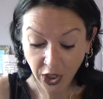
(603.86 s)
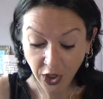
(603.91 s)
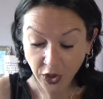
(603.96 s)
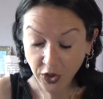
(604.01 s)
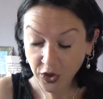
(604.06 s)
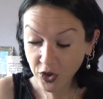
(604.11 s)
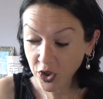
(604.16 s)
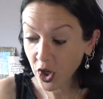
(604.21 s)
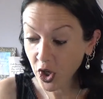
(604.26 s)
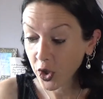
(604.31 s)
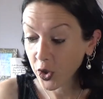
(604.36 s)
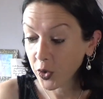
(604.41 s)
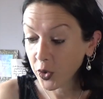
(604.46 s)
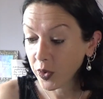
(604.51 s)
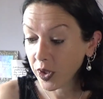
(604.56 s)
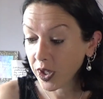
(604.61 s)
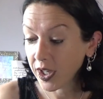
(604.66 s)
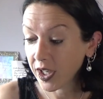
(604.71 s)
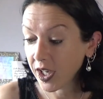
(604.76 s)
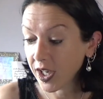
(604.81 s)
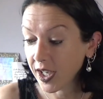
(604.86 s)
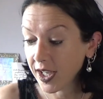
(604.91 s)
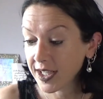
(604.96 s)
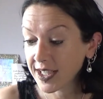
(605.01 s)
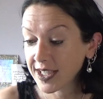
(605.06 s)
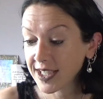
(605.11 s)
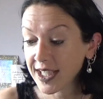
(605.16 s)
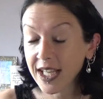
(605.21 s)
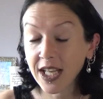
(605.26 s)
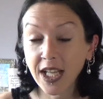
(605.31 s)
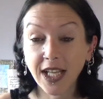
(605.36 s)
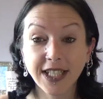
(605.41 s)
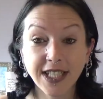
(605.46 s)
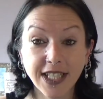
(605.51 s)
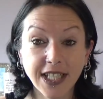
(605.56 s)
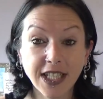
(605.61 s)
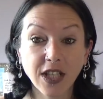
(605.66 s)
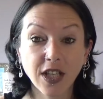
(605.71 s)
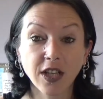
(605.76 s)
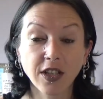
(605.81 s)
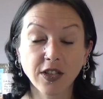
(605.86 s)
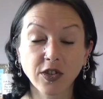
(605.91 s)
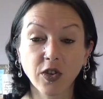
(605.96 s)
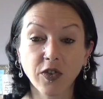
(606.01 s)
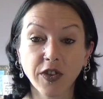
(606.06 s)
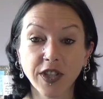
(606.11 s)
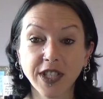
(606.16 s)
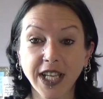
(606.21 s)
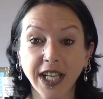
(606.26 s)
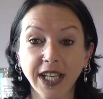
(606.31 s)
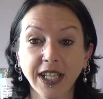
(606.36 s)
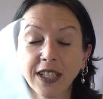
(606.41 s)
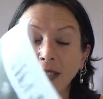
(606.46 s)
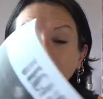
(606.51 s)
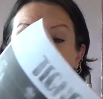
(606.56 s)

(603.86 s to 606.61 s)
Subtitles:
So instead I did cast on the Tegna,